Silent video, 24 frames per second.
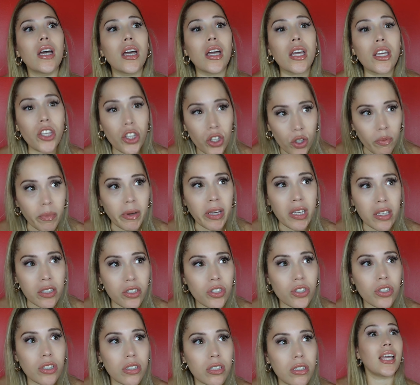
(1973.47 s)
You
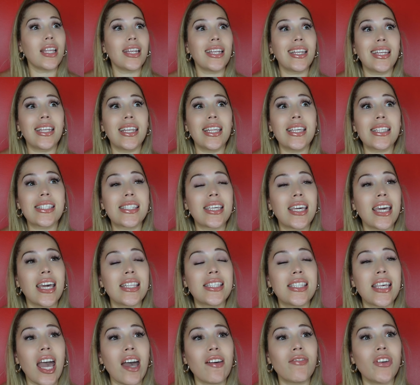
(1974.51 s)
bitch. These
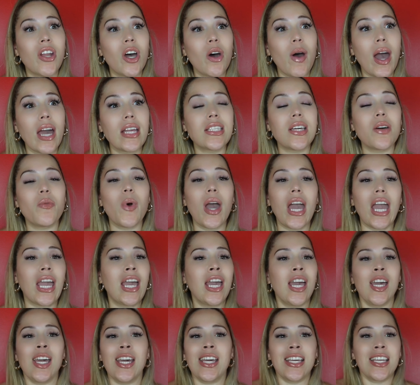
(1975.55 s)
kids have no idea. Wait,
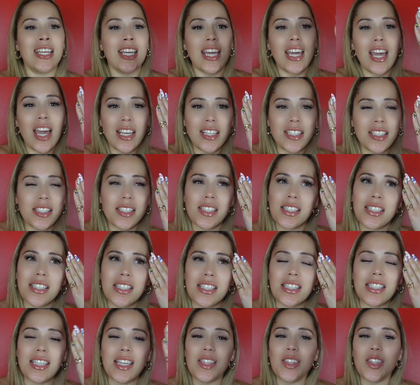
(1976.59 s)

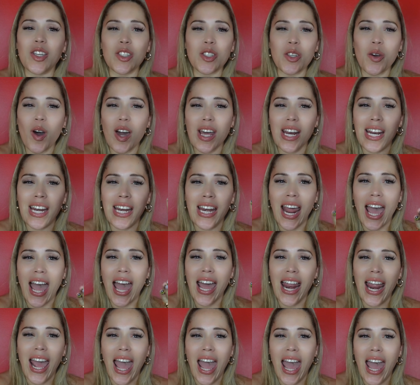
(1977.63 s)
did the daughter
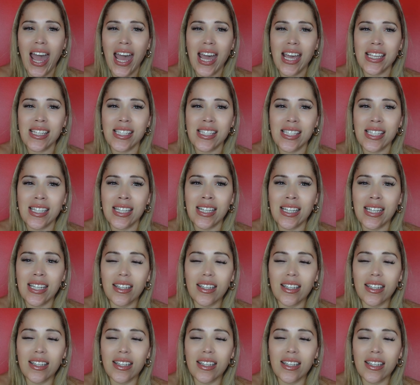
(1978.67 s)
not ask?